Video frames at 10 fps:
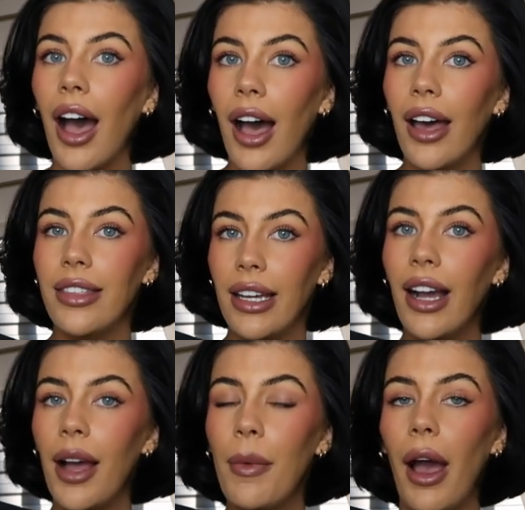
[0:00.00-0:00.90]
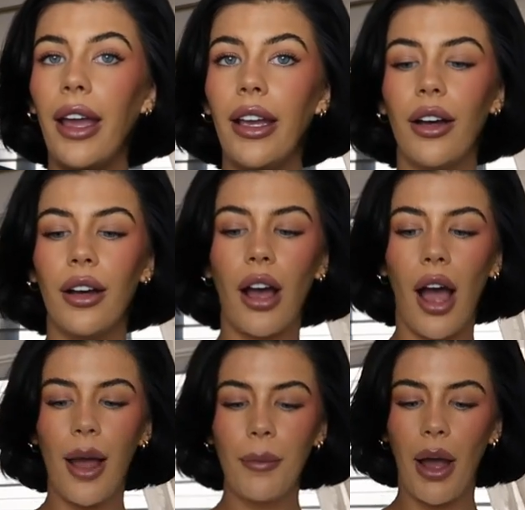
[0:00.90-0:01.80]
I think I might
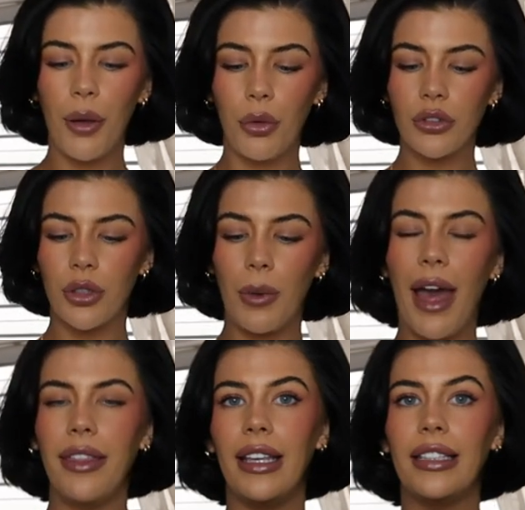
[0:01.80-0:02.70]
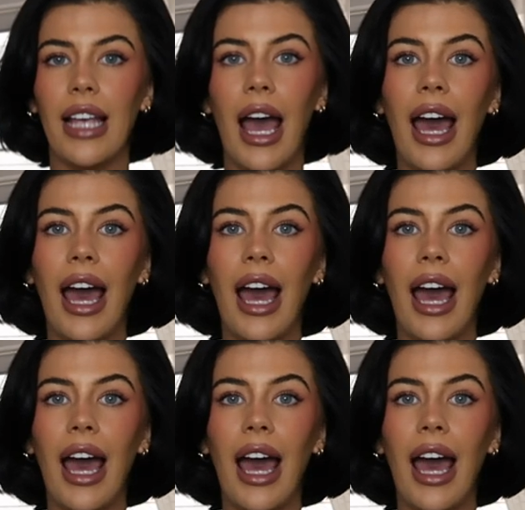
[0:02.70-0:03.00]
I might want to wear these